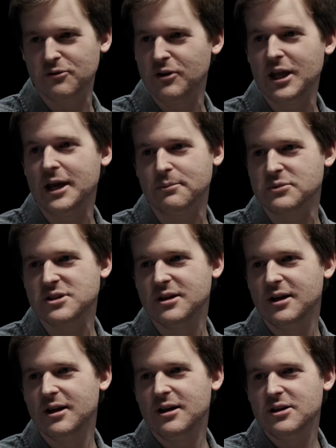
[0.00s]
VMs.
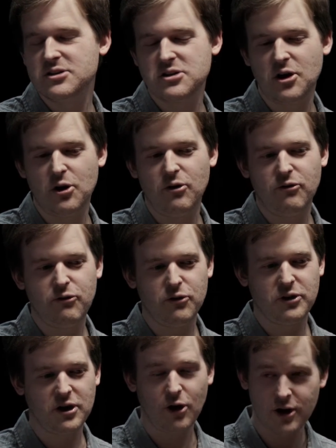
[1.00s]
So for
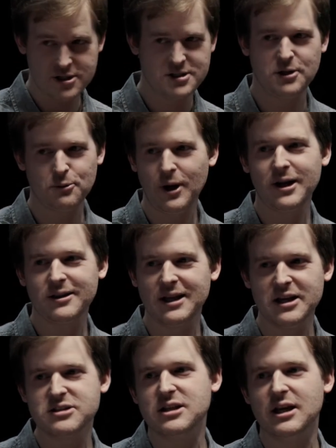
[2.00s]
the guys that are running the
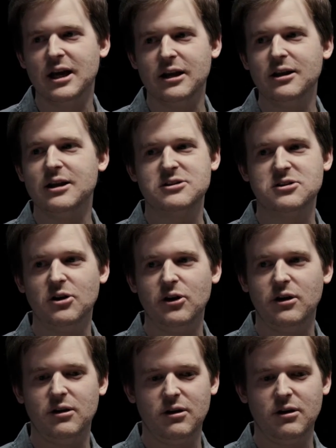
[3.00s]
SDN, it's not